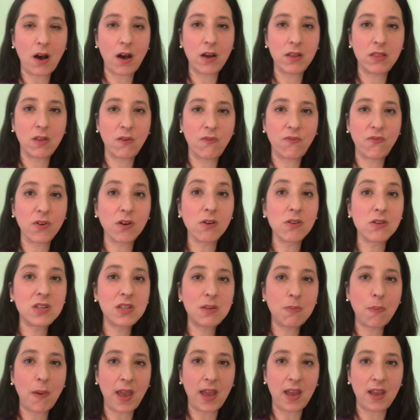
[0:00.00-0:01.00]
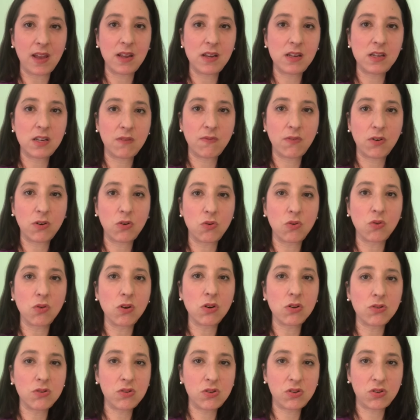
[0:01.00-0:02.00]
on the first page of a
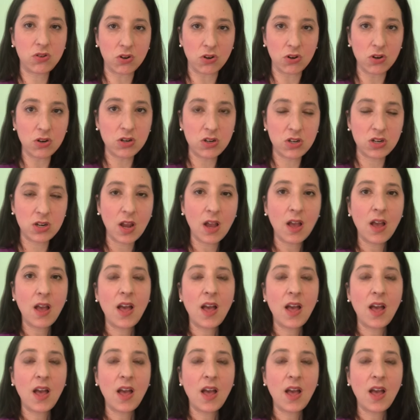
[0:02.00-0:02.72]
Google search,